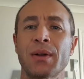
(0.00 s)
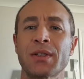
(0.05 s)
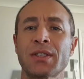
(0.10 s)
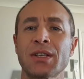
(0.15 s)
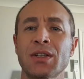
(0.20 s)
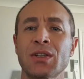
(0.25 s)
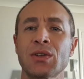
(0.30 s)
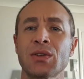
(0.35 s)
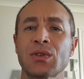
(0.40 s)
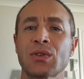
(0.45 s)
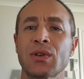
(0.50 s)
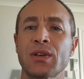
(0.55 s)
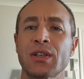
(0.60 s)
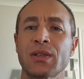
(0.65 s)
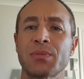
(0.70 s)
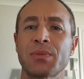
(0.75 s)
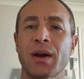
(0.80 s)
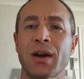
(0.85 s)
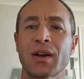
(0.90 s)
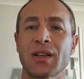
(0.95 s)
tend not to list
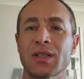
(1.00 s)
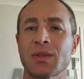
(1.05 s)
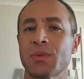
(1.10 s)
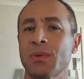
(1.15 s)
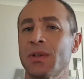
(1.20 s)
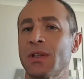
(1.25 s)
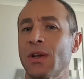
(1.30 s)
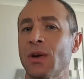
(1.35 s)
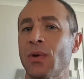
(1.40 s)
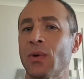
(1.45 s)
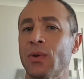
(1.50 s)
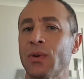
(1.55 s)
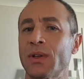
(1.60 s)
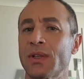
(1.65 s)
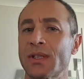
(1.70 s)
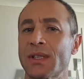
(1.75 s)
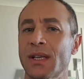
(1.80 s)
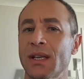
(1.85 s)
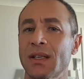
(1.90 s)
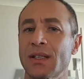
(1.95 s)
bargains when they're only
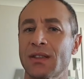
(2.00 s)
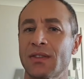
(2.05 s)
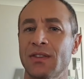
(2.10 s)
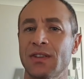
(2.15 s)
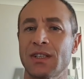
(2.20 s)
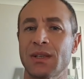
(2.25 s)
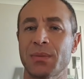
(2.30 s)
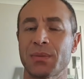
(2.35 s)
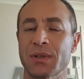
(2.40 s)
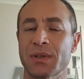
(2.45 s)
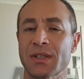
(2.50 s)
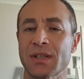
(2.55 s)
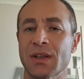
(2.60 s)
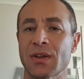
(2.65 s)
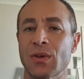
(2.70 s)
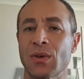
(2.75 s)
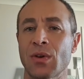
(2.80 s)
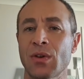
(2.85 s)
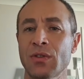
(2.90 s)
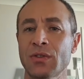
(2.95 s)
10,
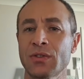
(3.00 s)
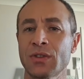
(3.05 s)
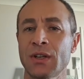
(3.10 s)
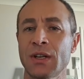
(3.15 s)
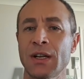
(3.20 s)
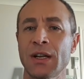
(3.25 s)
20% off.